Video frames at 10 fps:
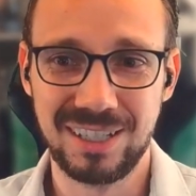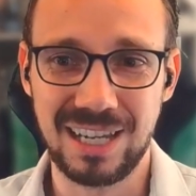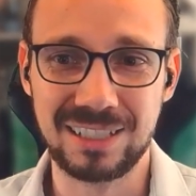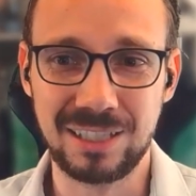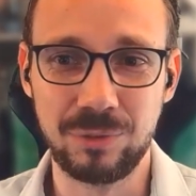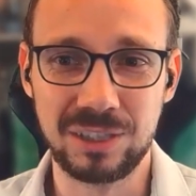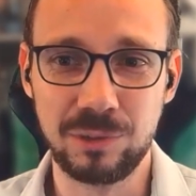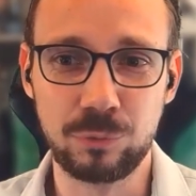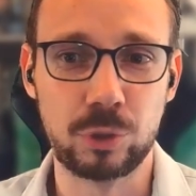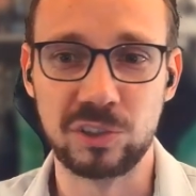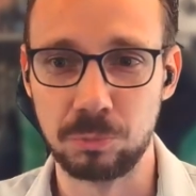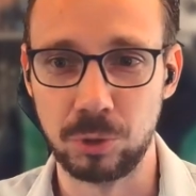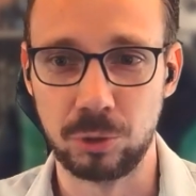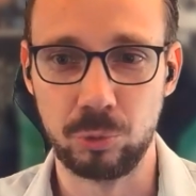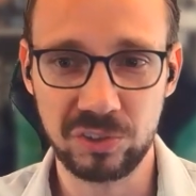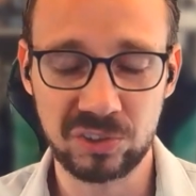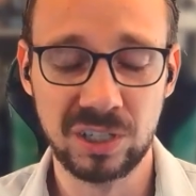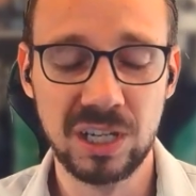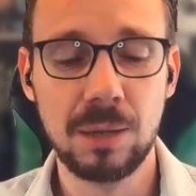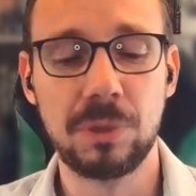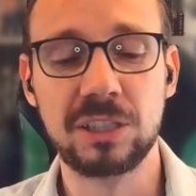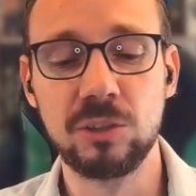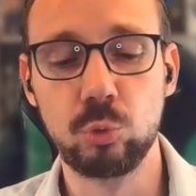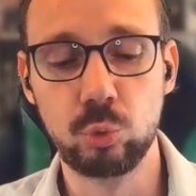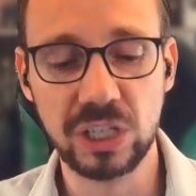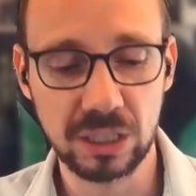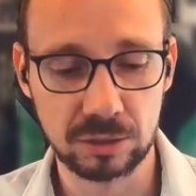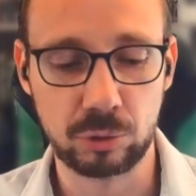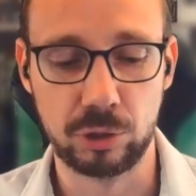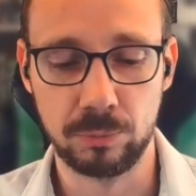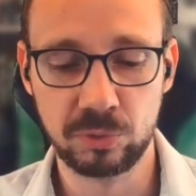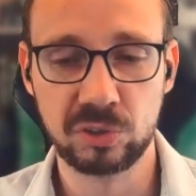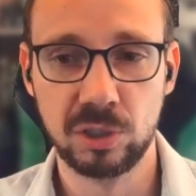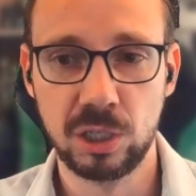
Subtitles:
activity for a small risk. But in real terms,